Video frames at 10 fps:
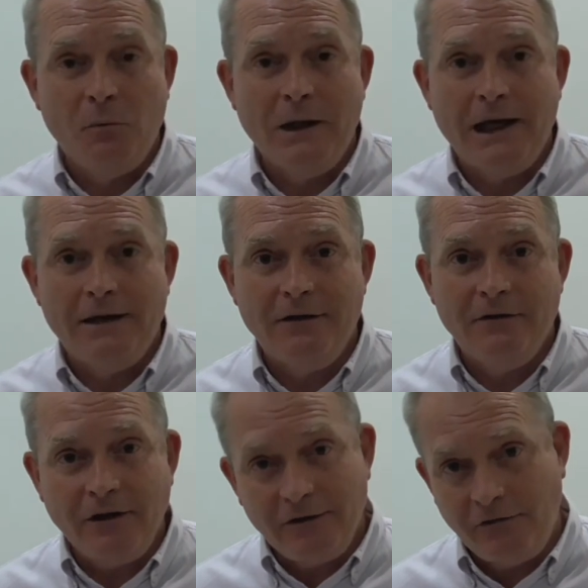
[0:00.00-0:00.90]
We had
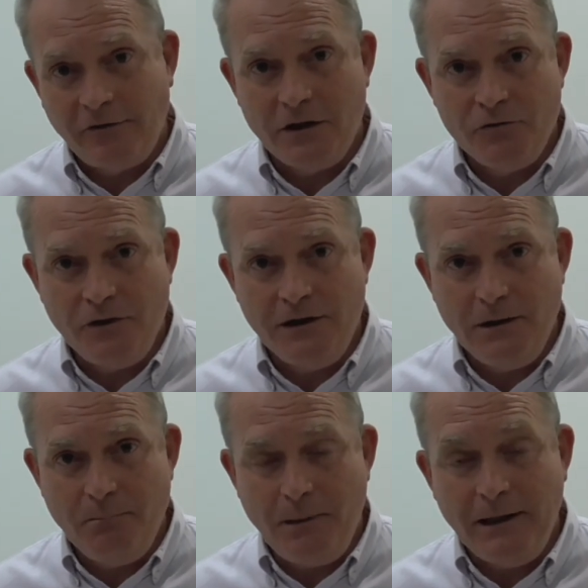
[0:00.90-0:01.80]
insecticide
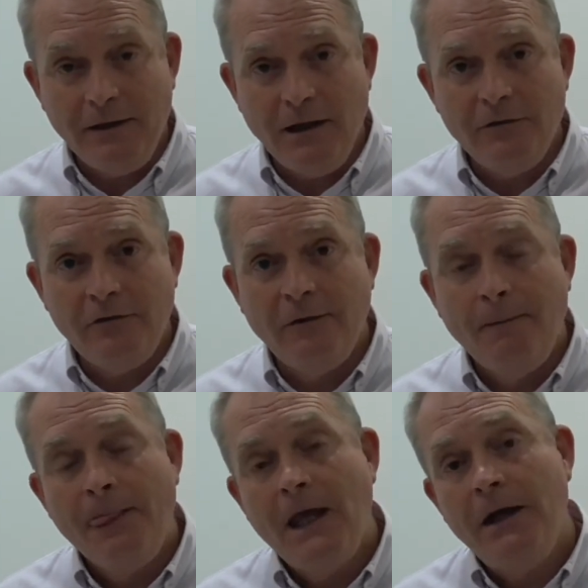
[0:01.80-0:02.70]
treated bed nets
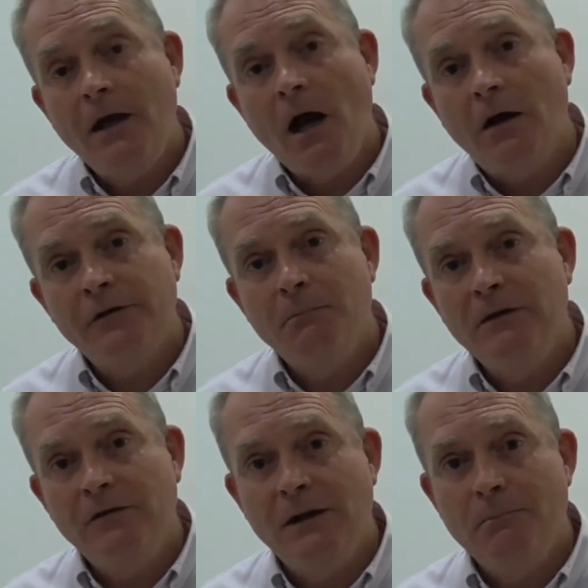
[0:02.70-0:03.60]
and
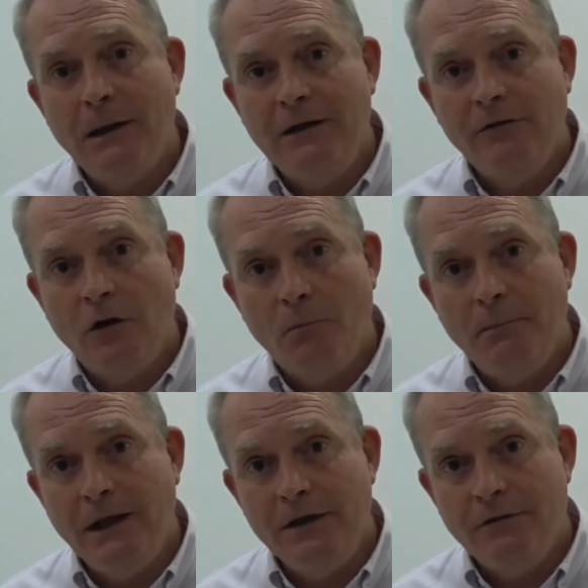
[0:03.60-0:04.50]
artemisinin based
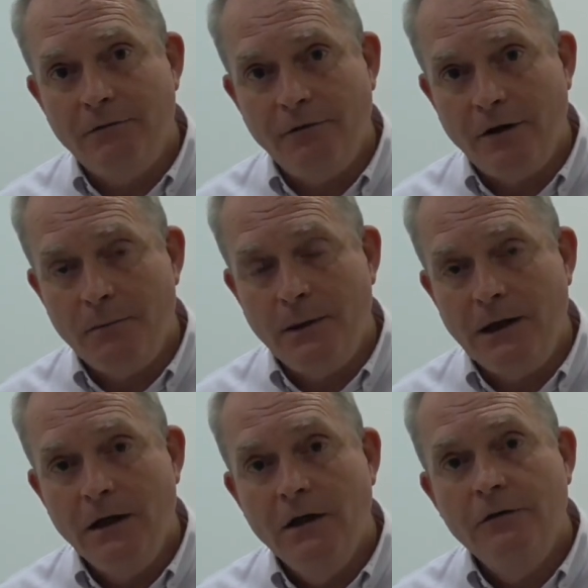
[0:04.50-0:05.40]
combination
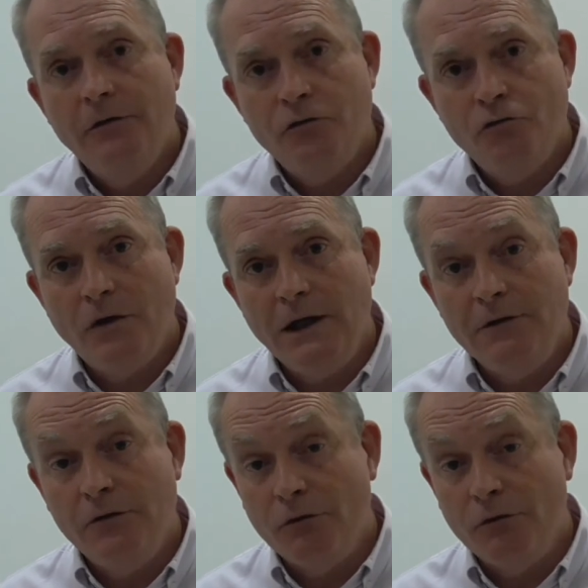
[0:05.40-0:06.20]
therapy to treat,